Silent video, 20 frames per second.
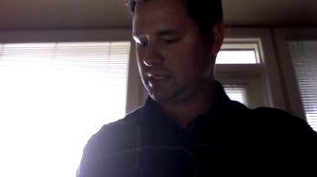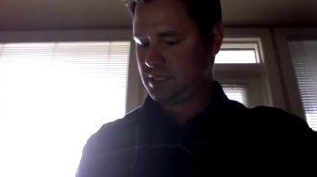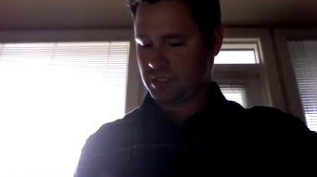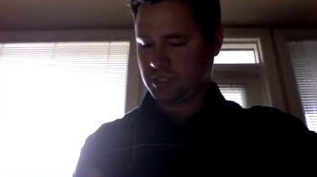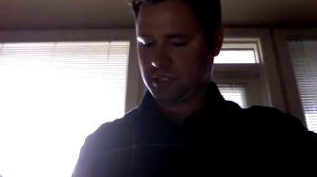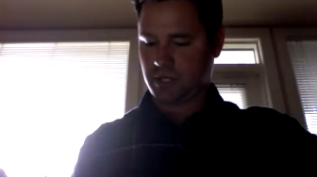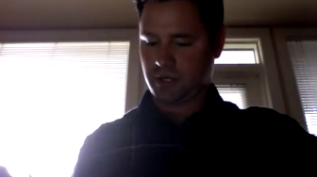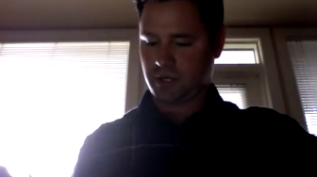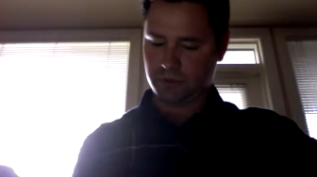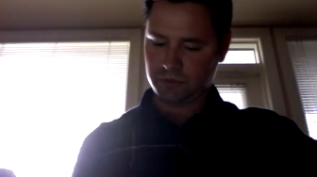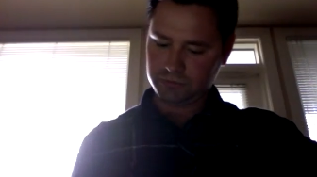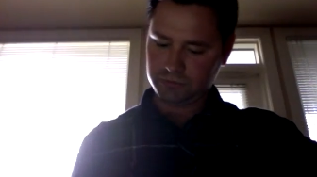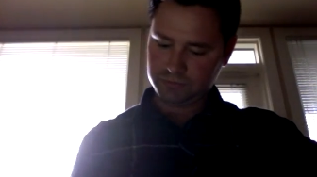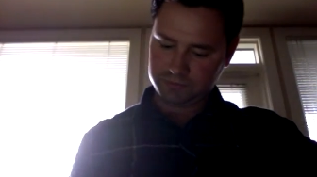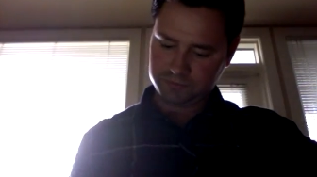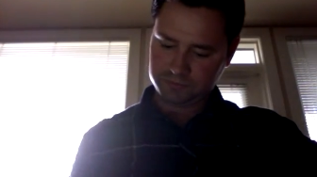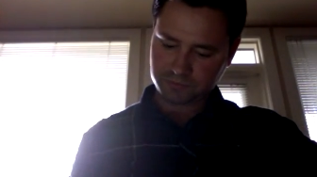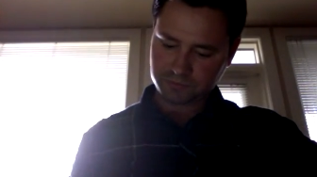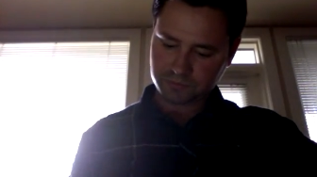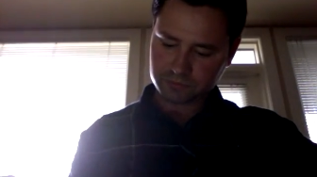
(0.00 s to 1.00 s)
So
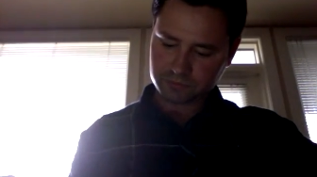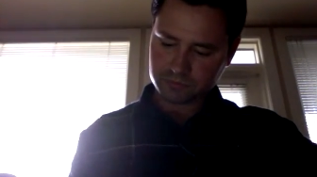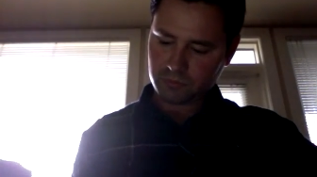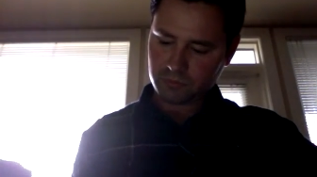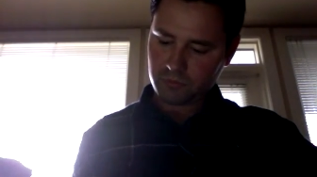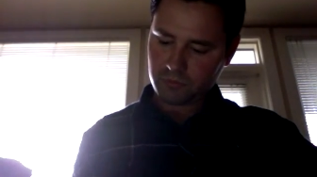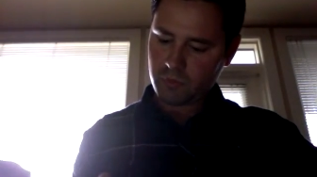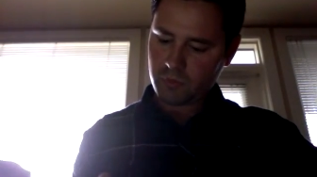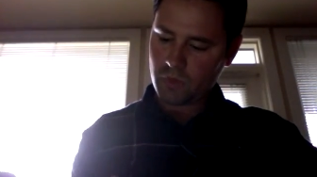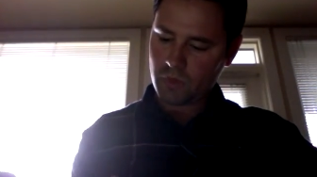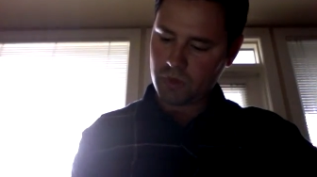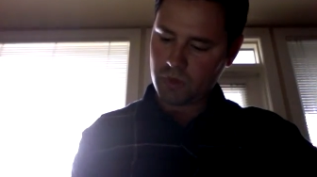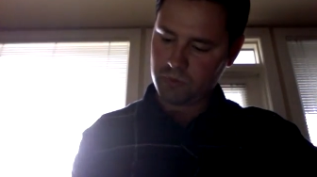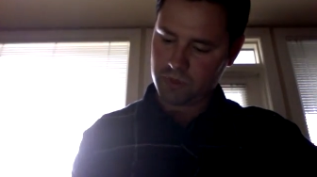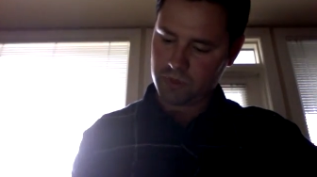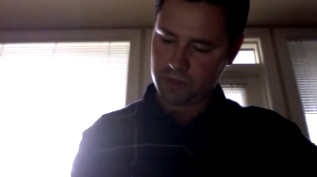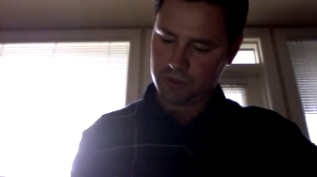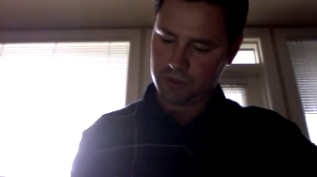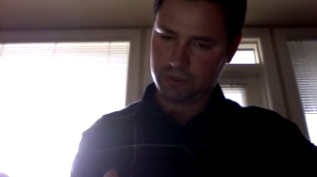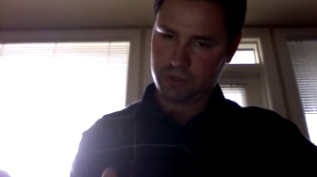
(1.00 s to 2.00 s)

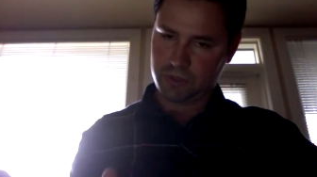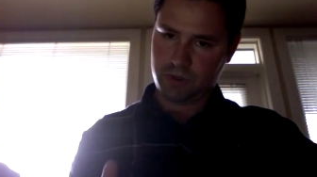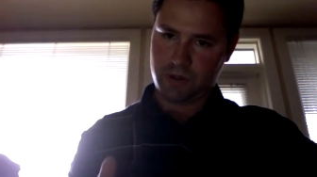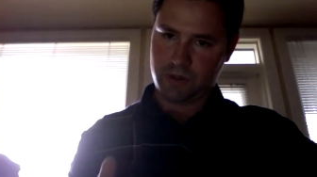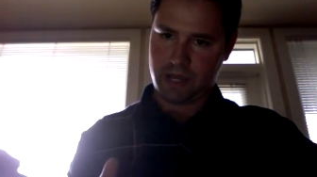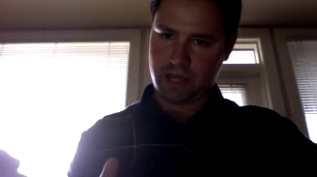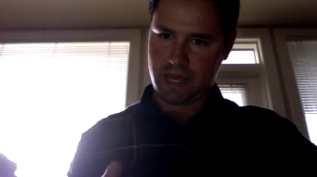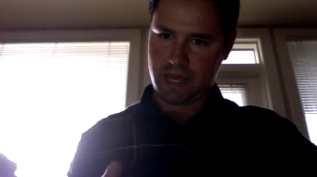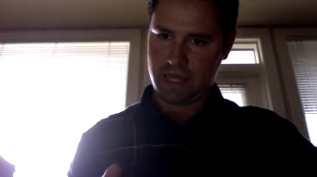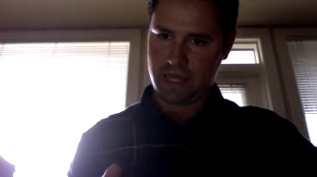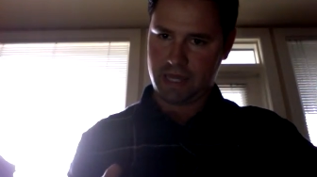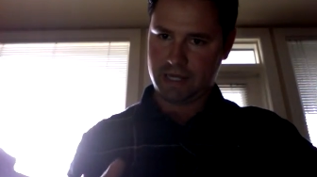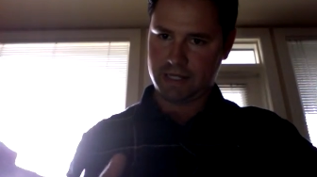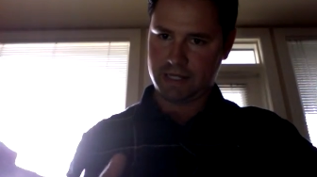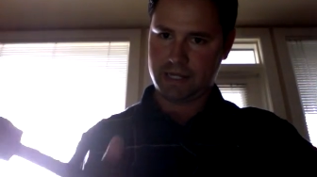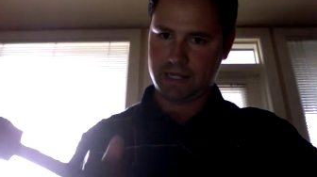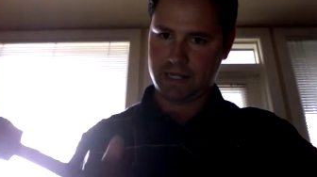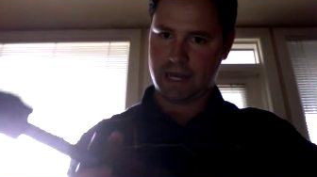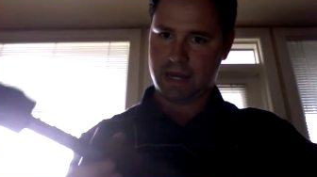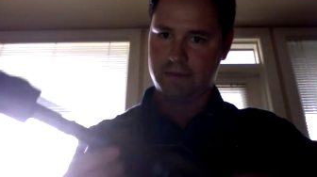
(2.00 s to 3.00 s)
we'll go ahead
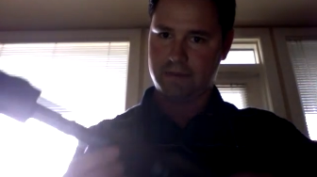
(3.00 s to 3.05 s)
and